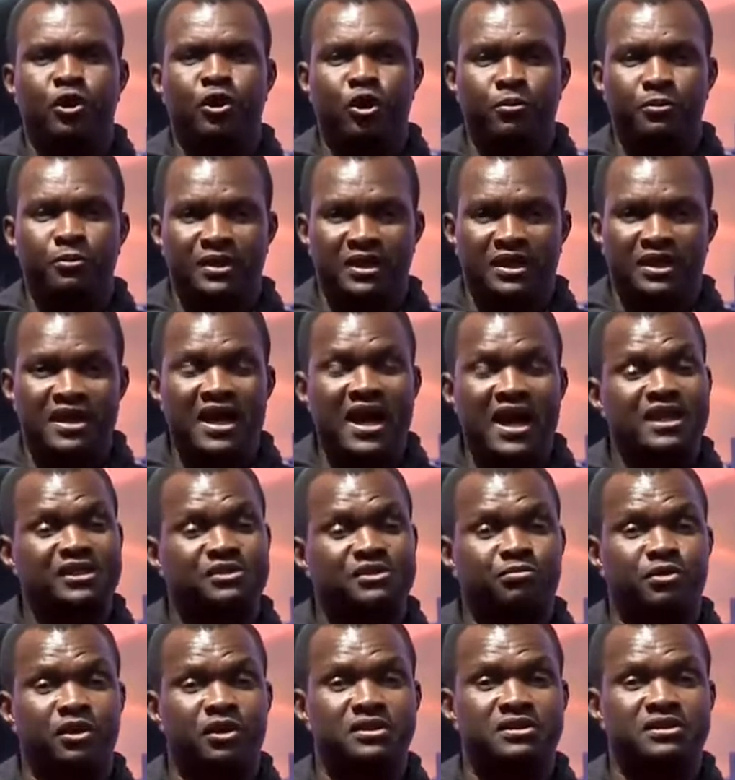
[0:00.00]
globally
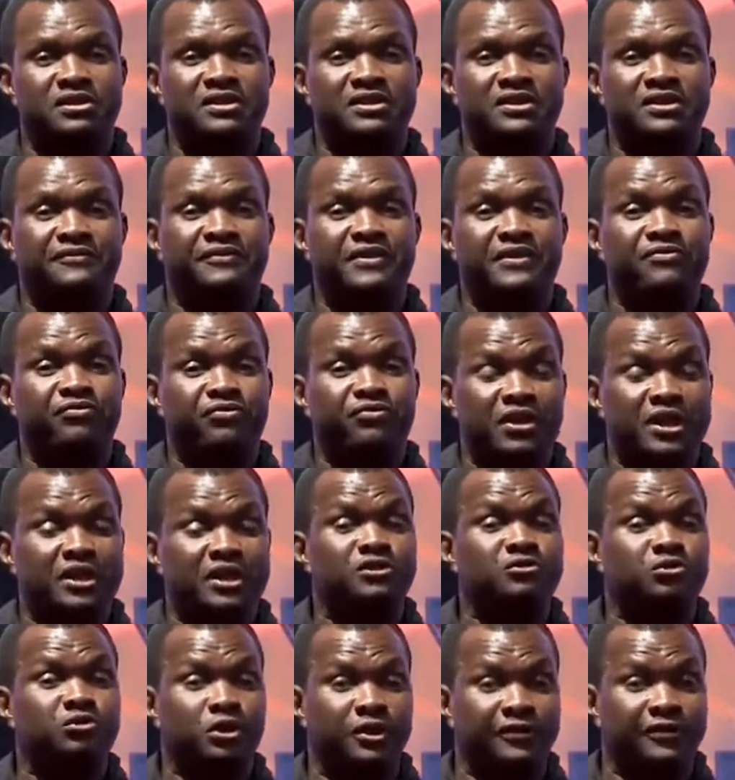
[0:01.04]
has brought different
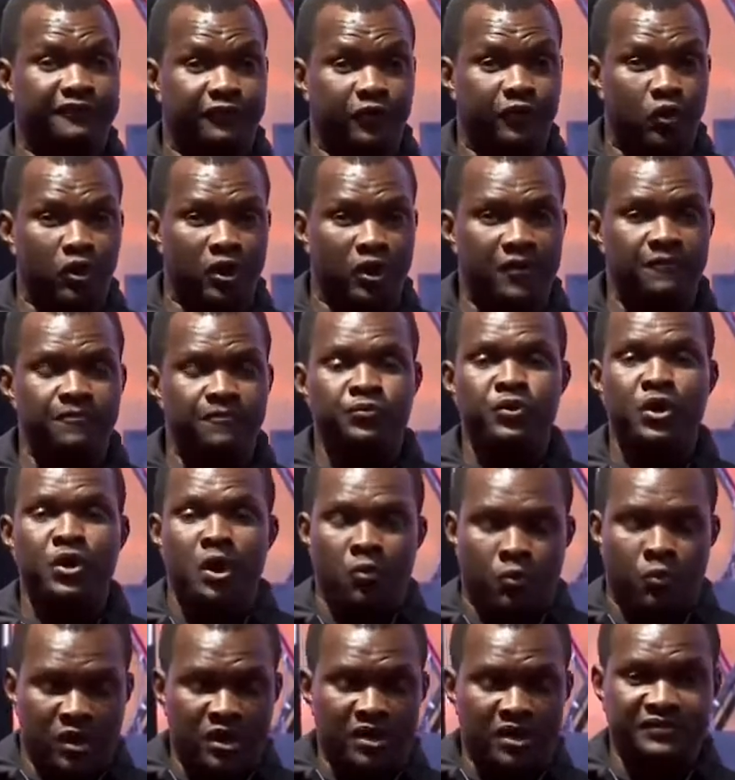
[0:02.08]
things to the fore.
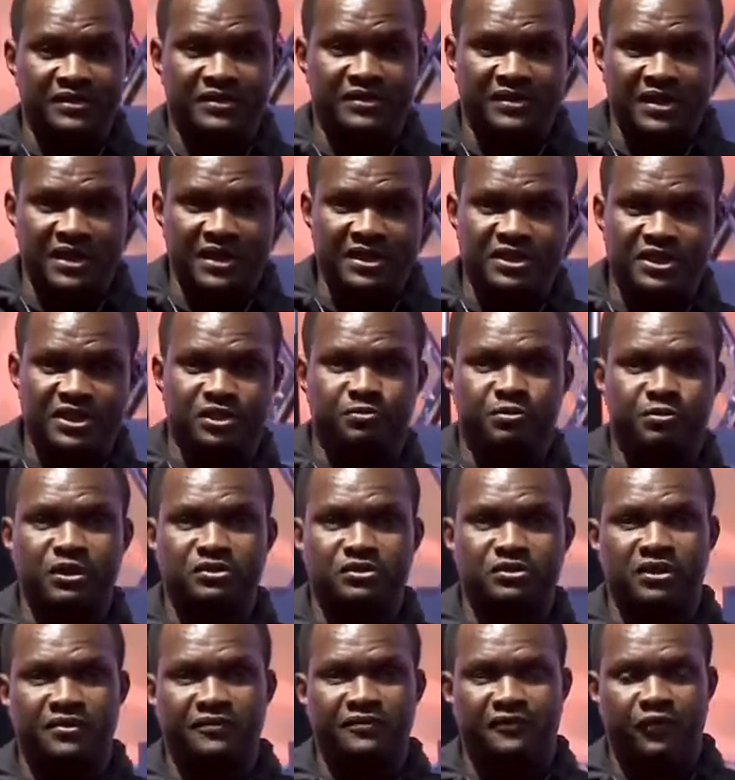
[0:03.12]
One of the things is
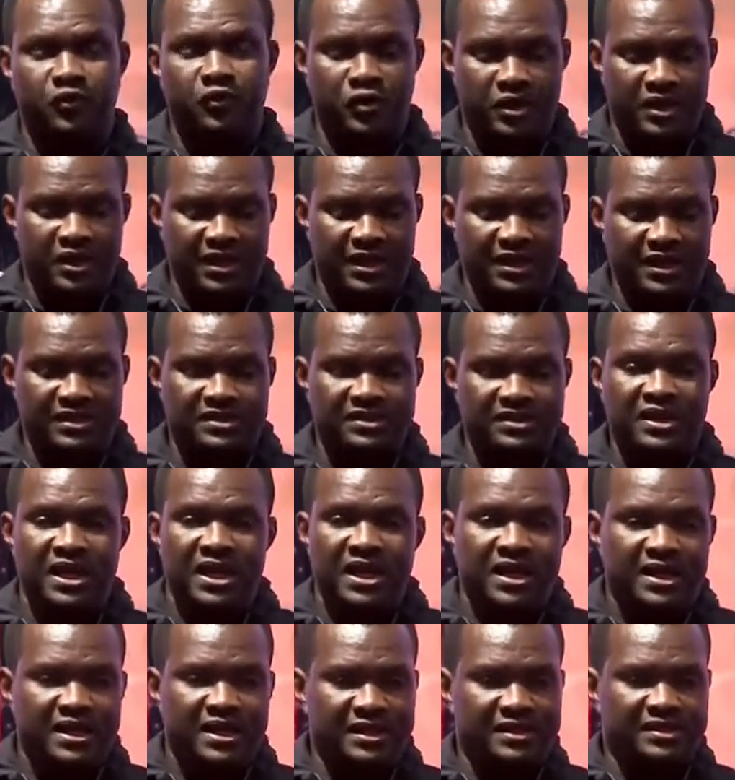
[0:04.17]
brought to the fore is
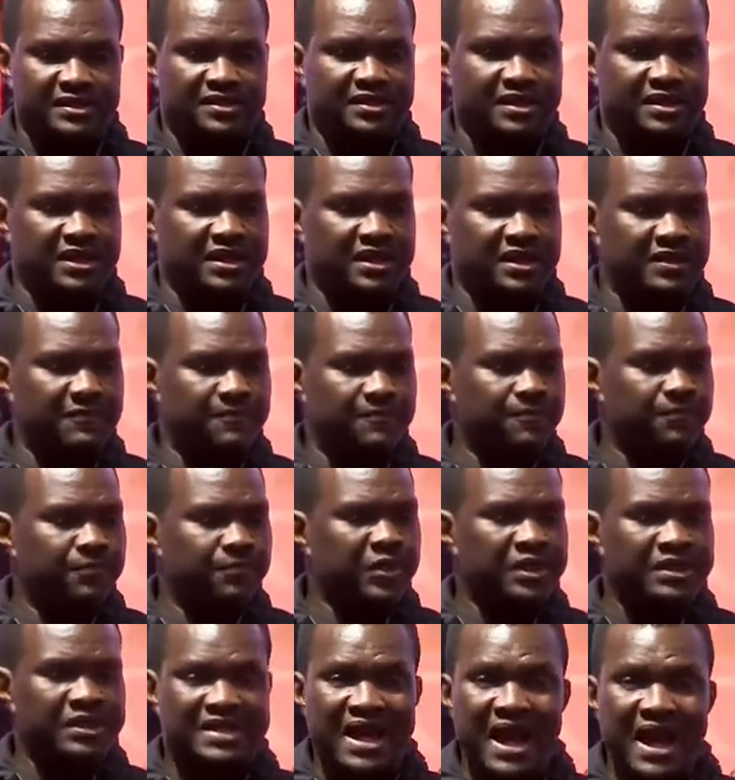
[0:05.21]
the
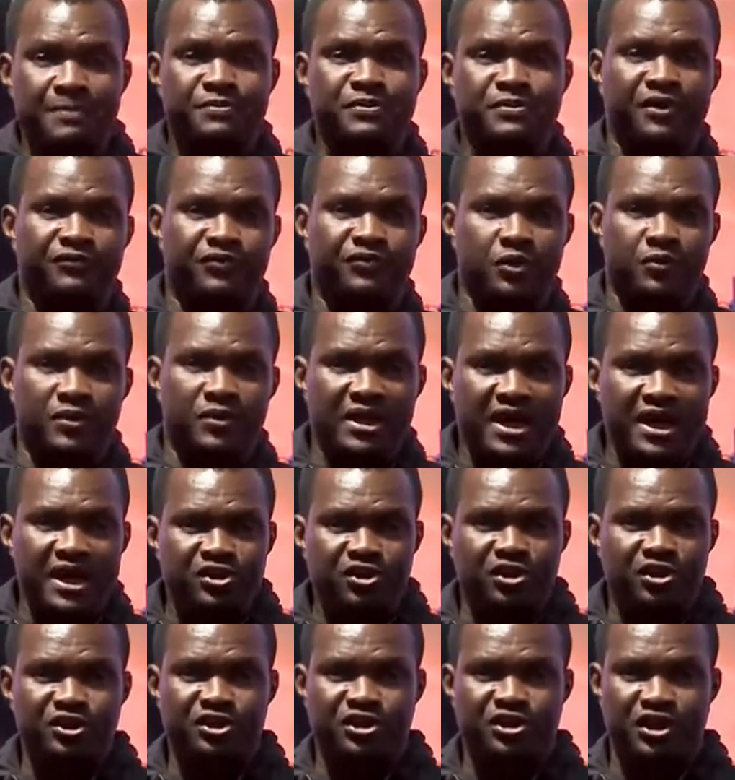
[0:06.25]
depth of the
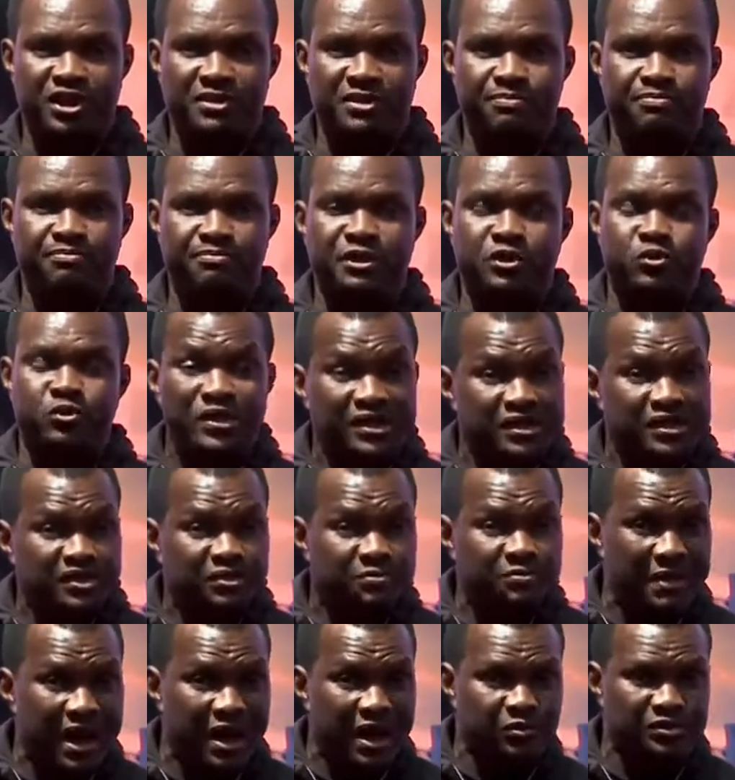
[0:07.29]
relationship between
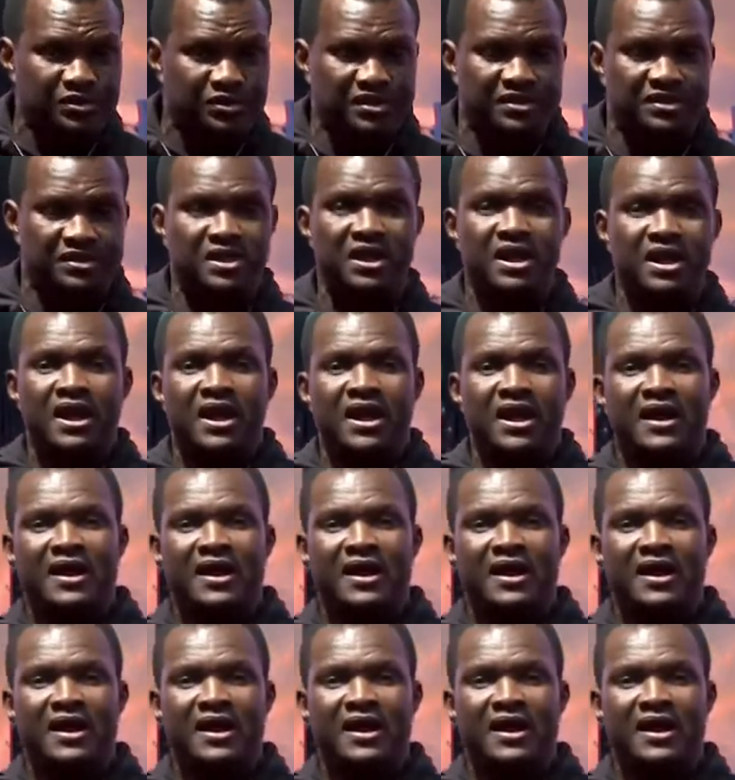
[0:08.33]
spouses.